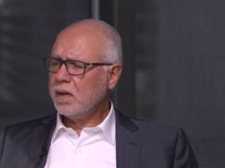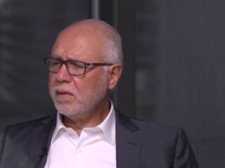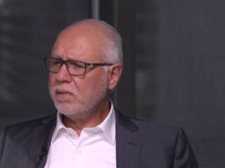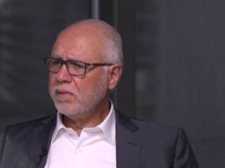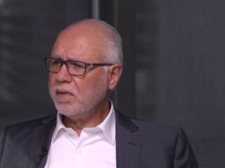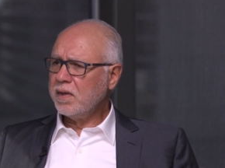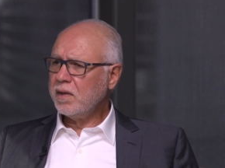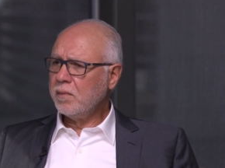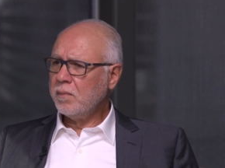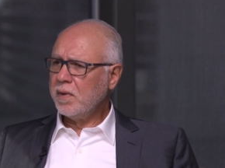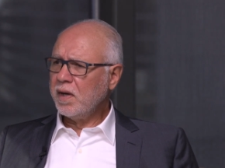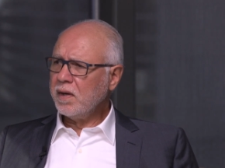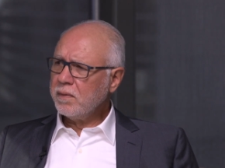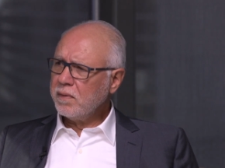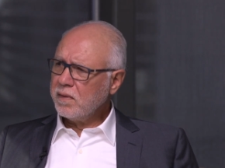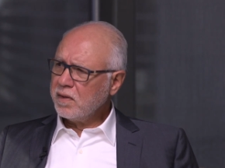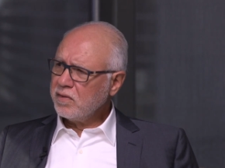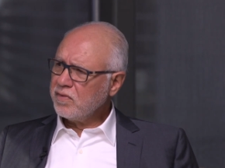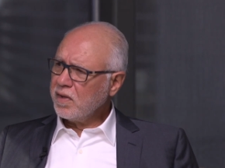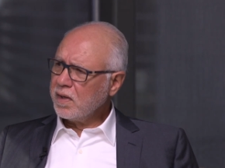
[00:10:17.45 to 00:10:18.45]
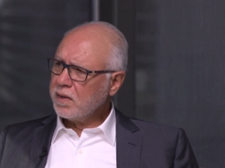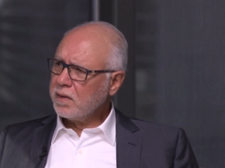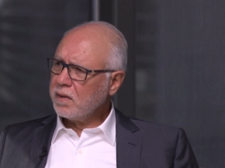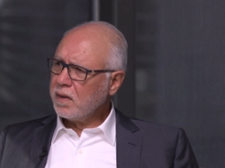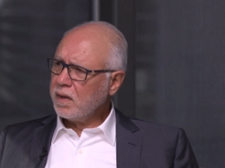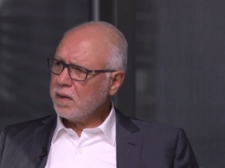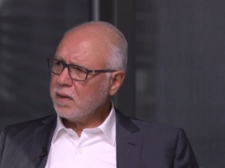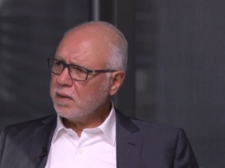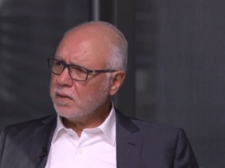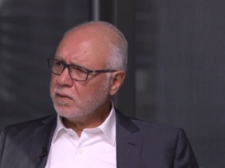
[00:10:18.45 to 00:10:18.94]
think about, things like
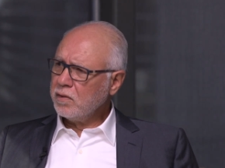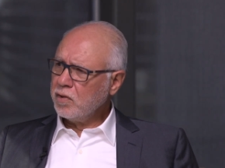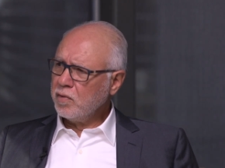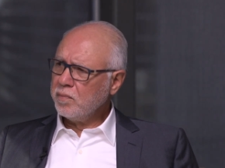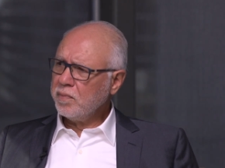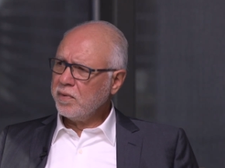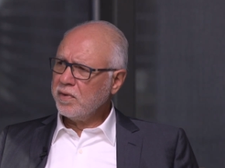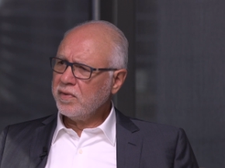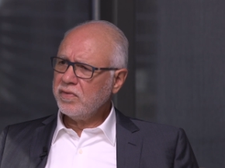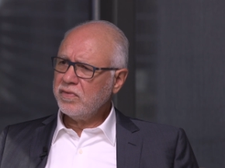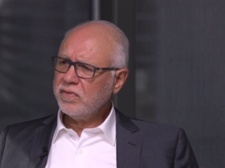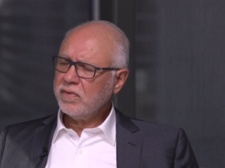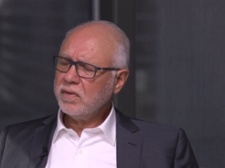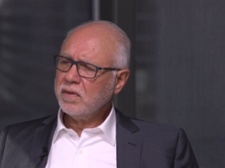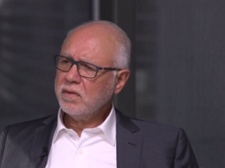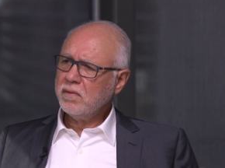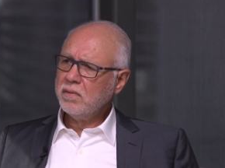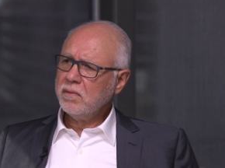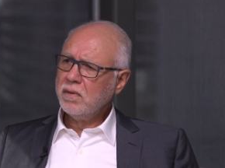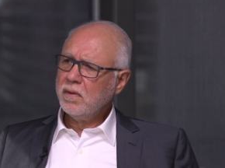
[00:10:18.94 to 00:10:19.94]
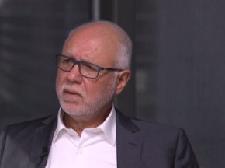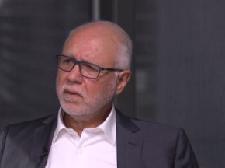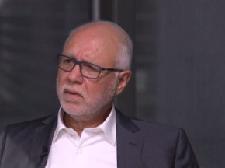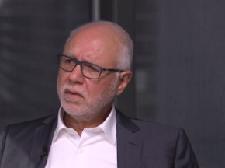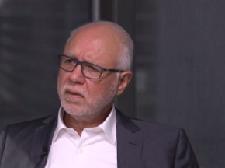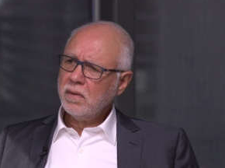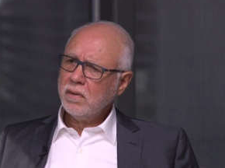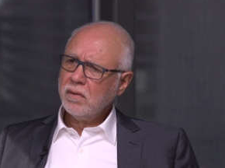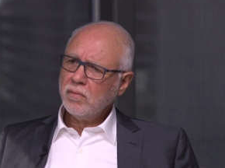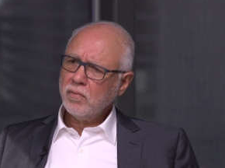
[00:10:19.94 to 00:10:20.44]
lupus and
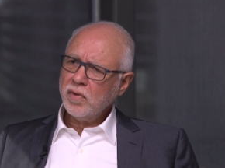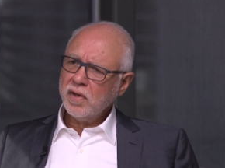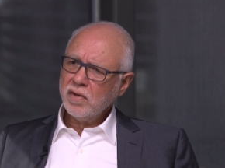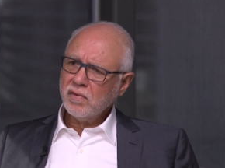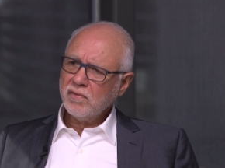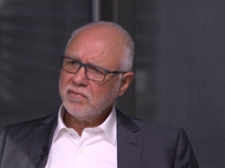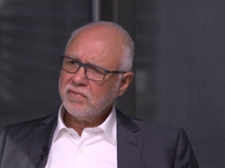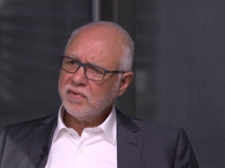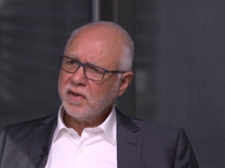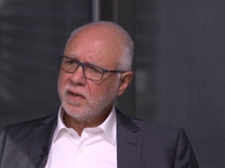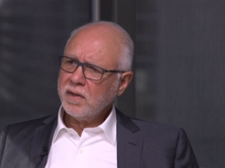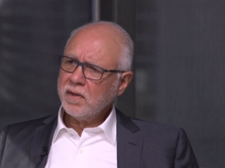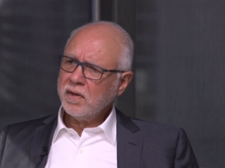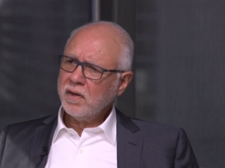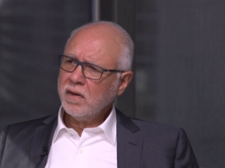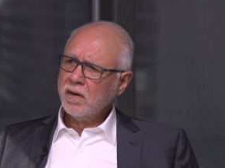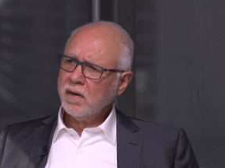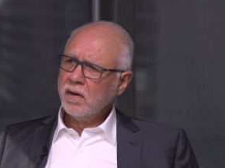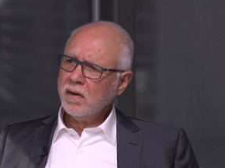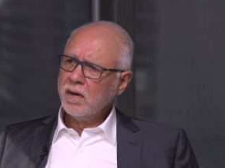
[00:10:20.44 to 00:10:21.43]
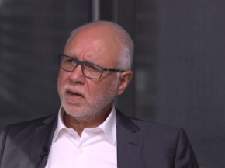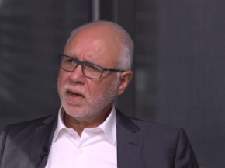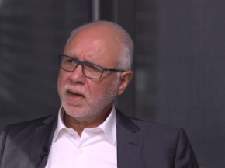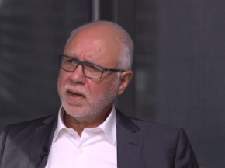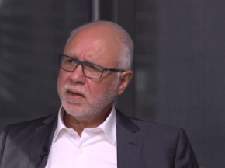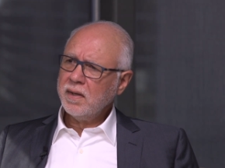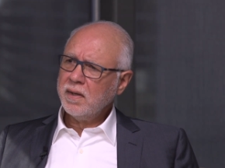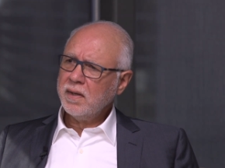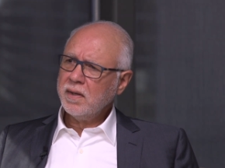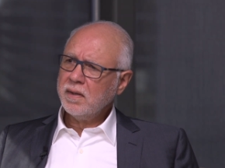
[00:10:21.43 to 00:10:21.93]
renal failure
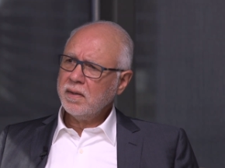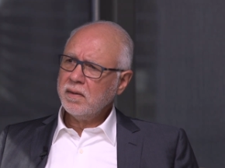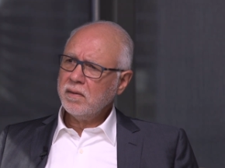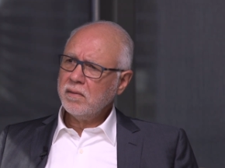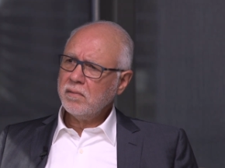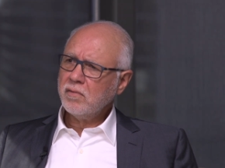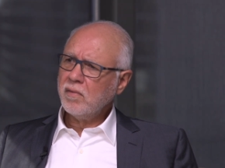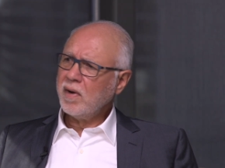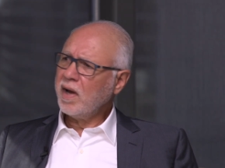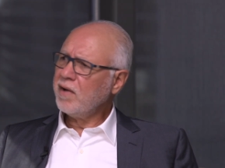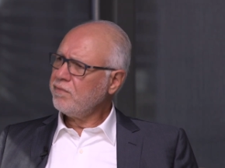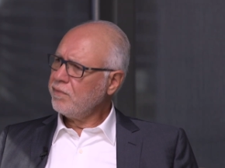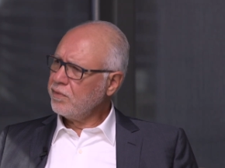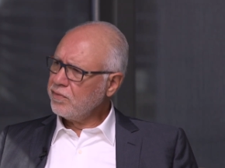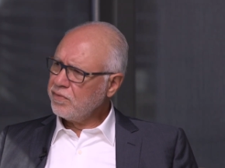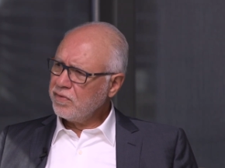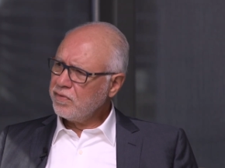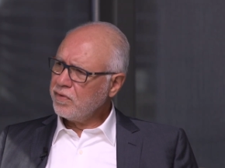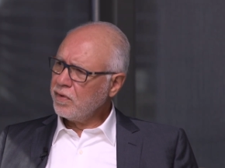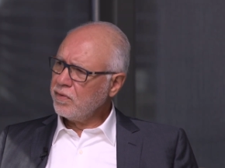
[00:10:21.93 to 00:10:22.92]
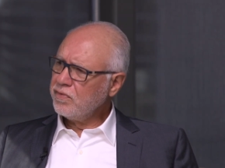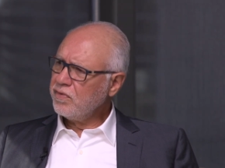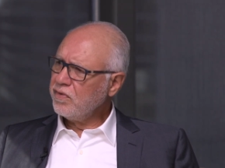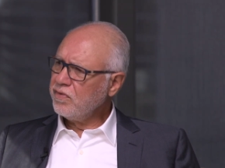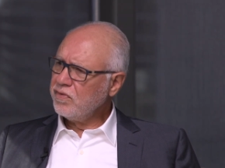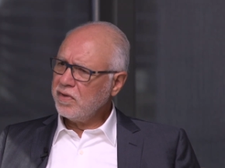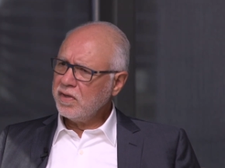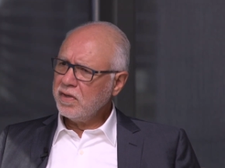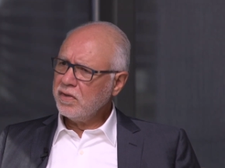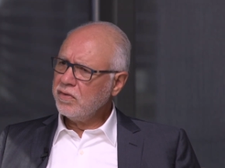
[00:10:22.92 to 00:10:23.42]
and graft versus host
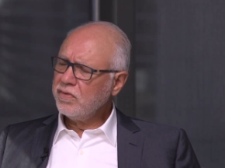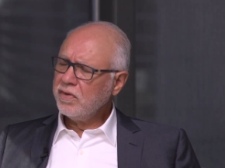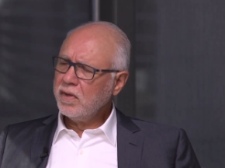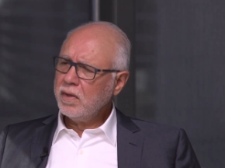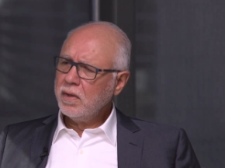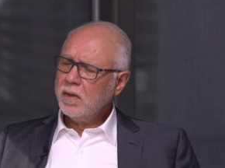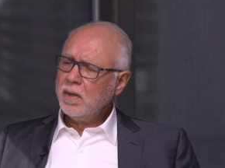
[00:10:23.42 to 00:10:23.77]
disease.